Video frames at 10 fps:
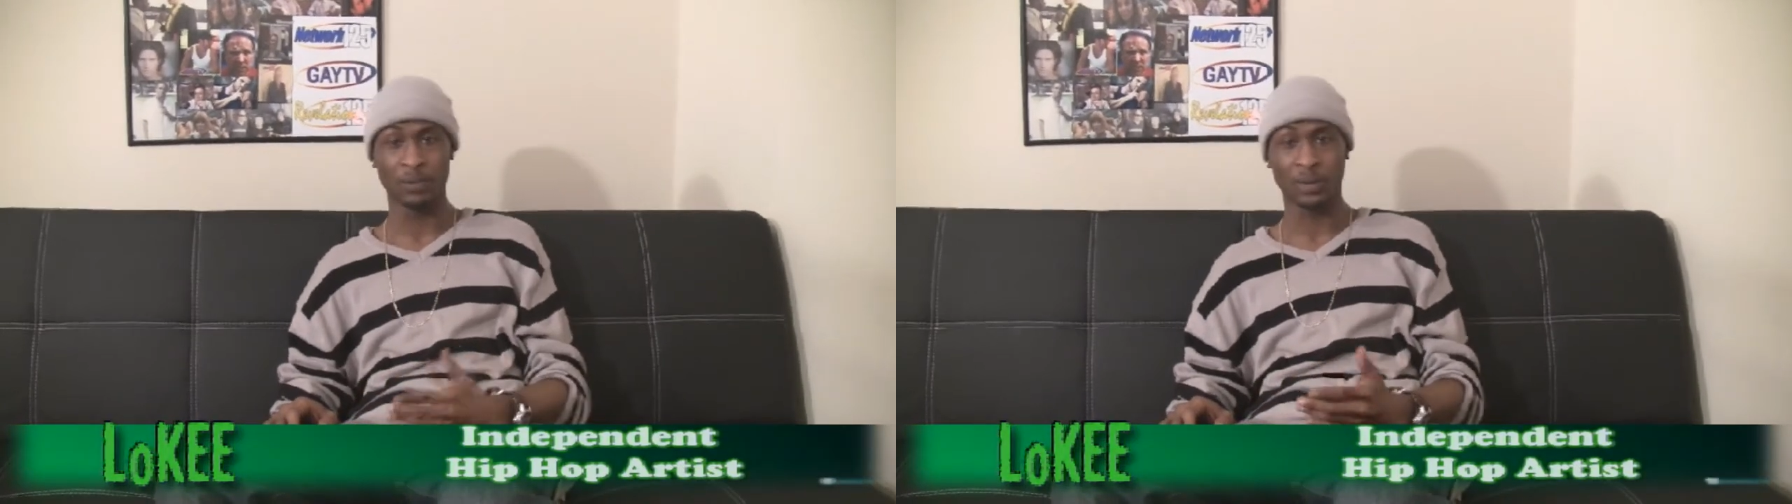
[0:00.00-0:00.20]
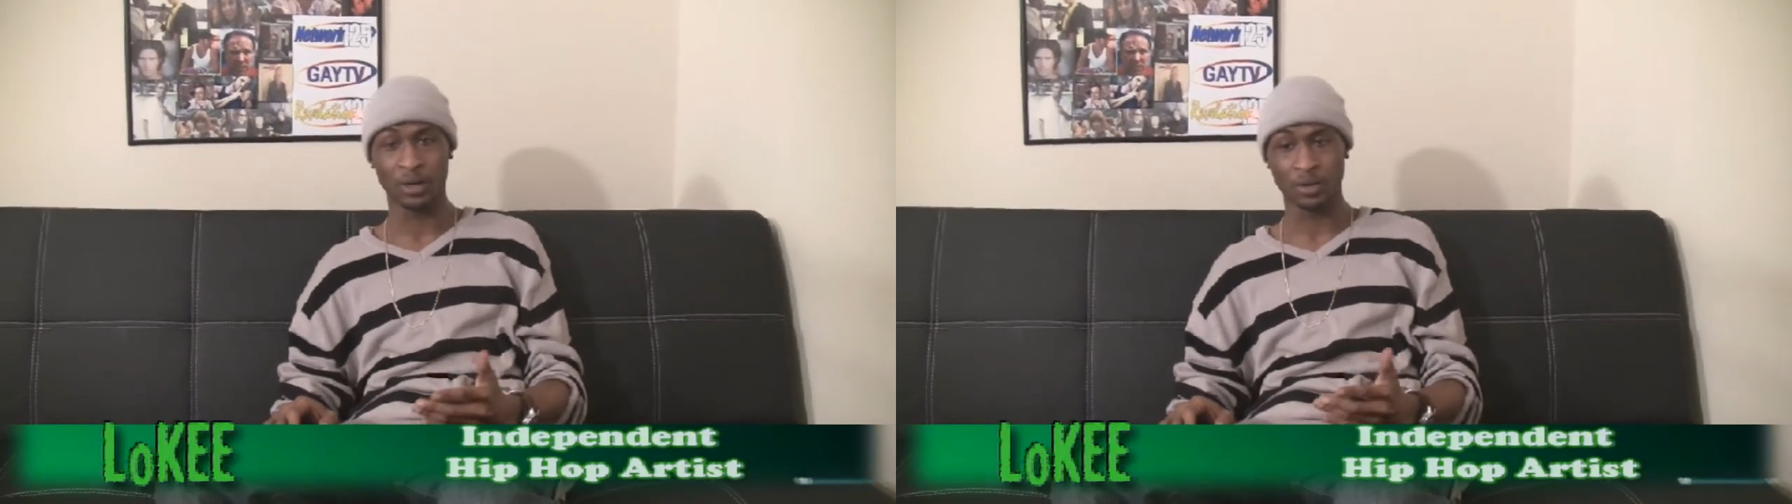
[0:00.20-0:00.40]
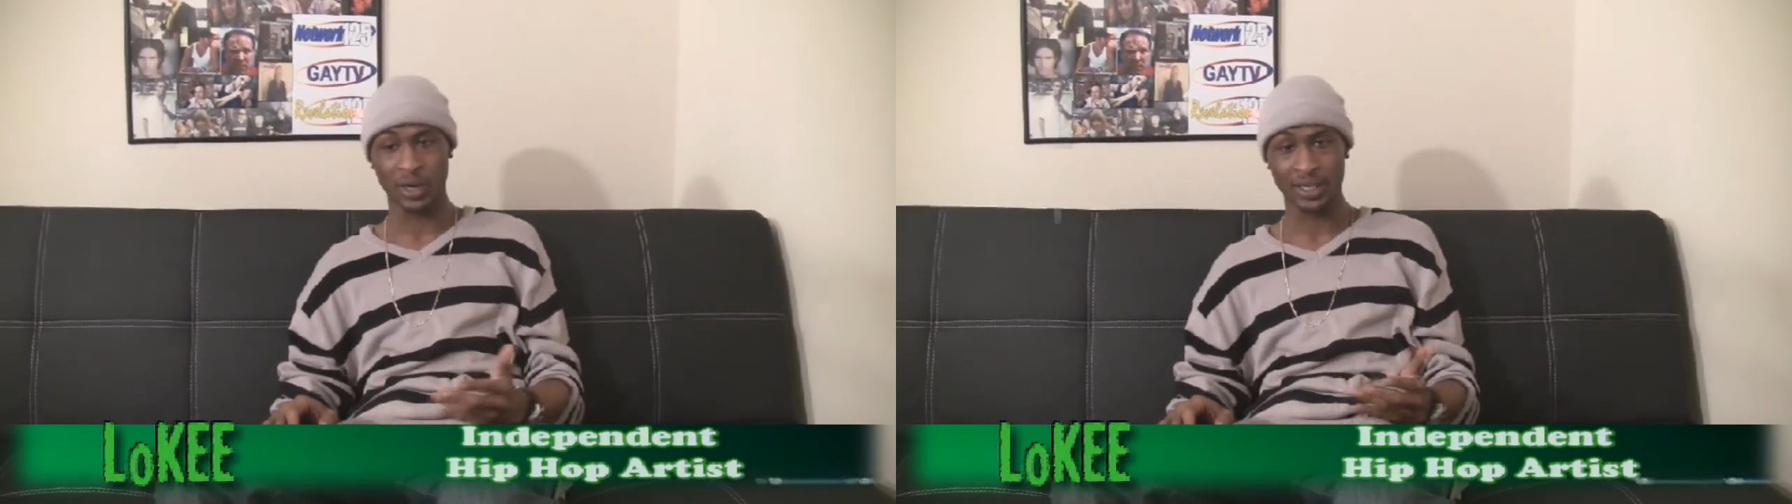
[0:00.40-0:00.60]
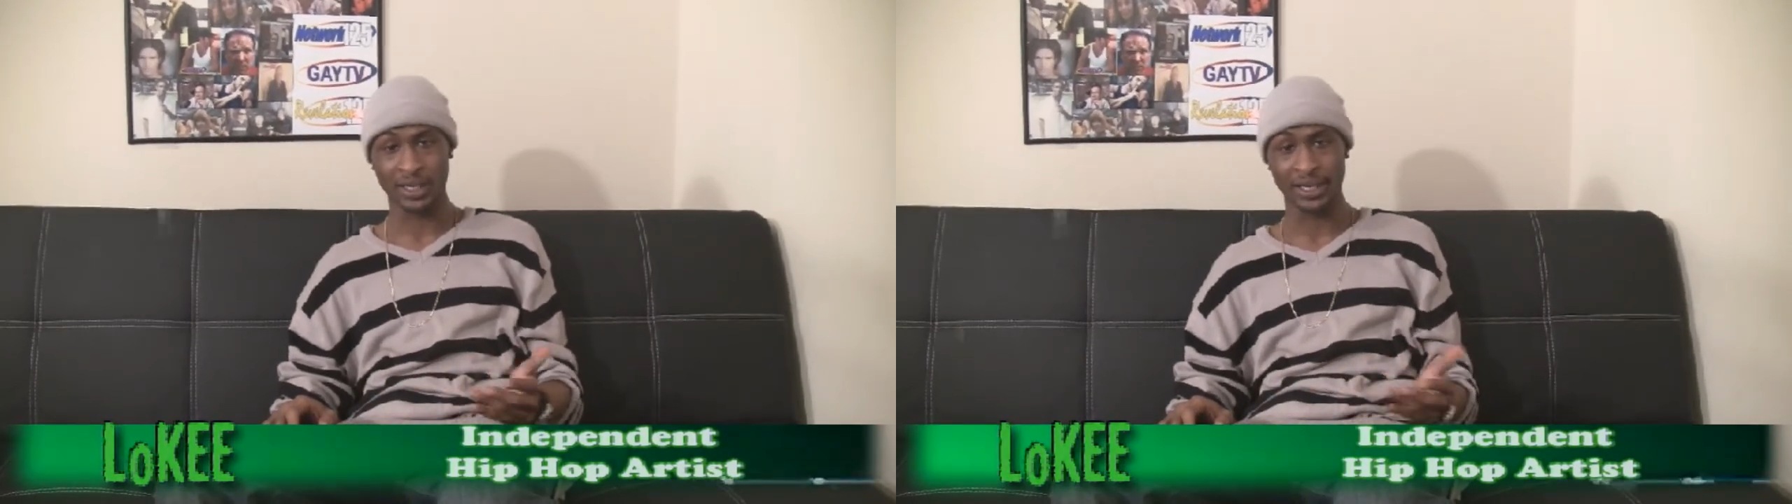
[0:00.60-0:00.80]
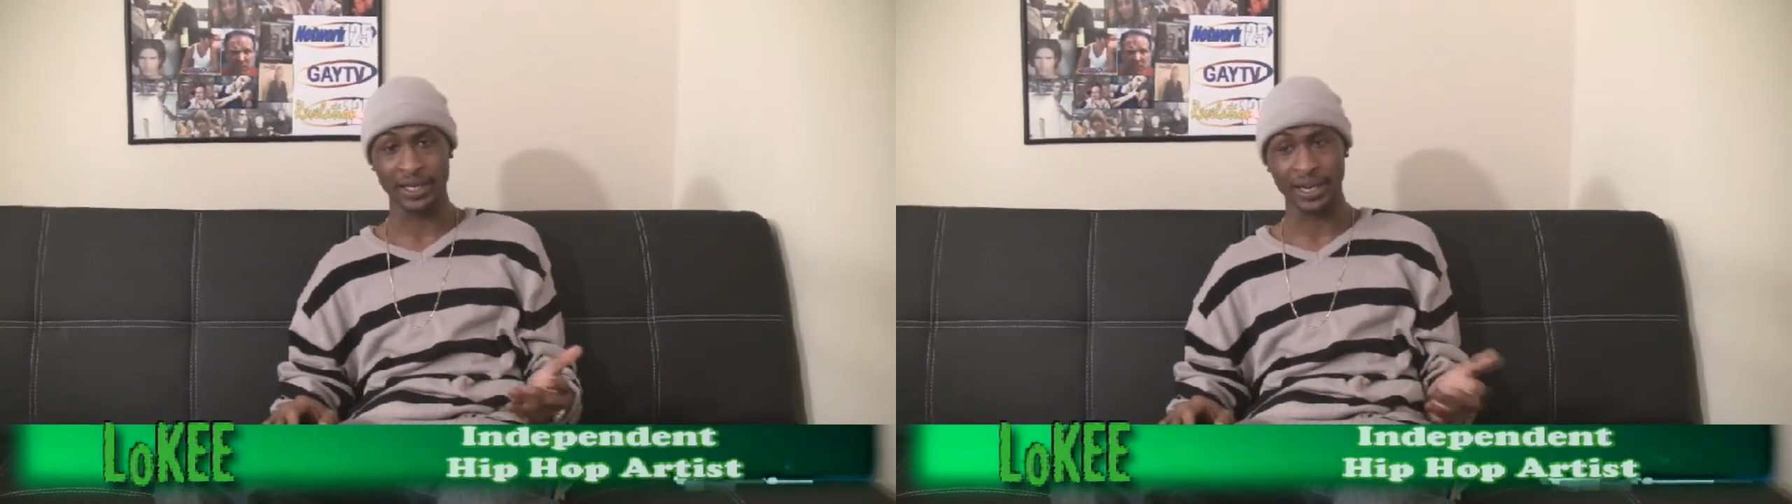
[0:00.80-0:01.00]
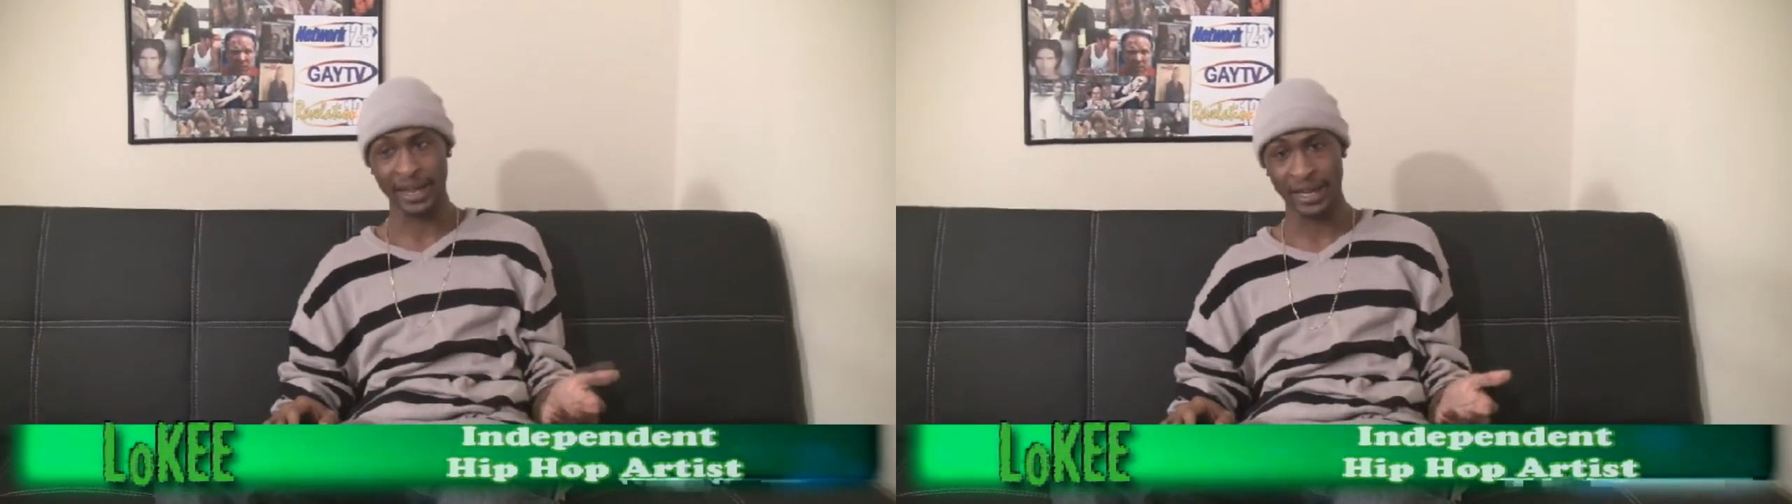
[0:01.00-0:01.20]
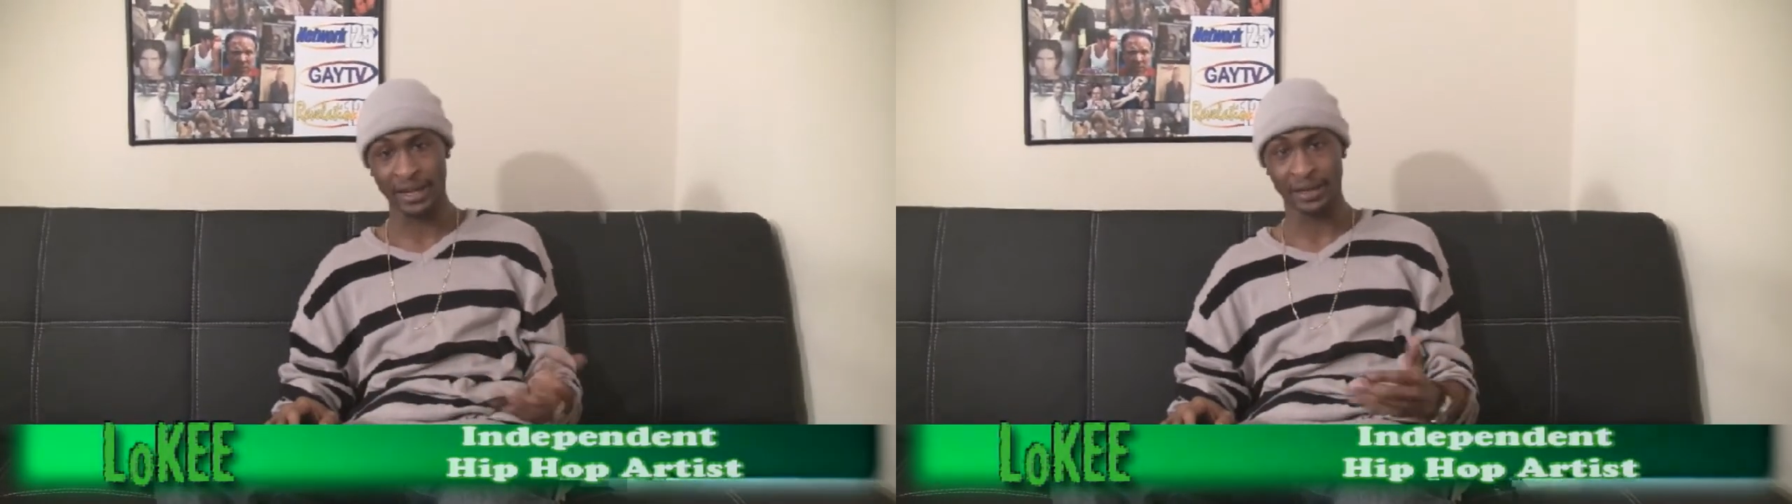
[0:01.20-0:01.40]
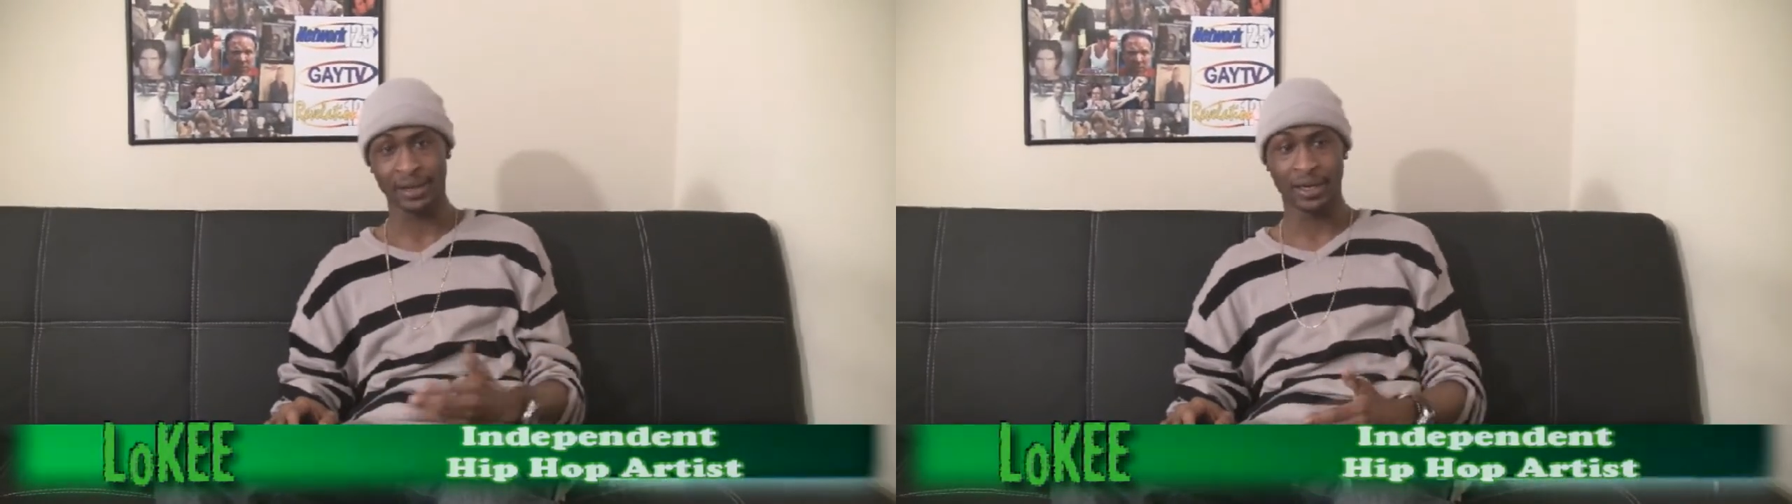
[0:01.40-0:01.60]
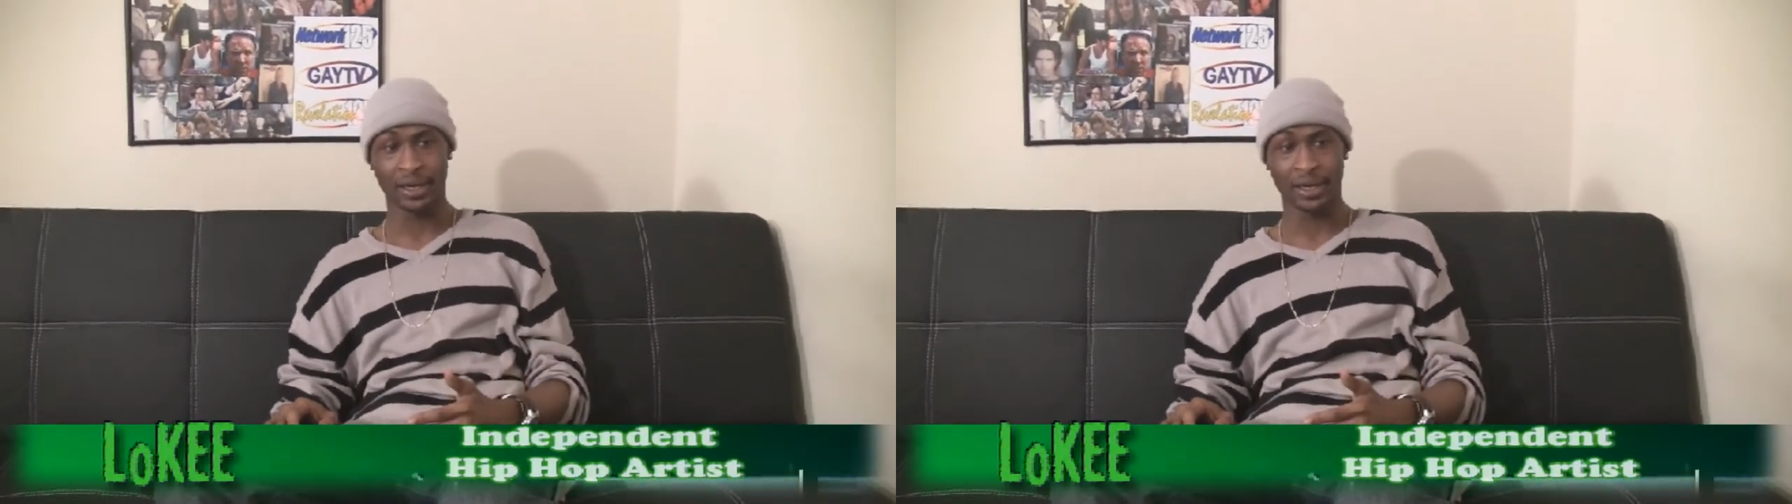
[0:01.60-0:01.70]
me being raised here in the A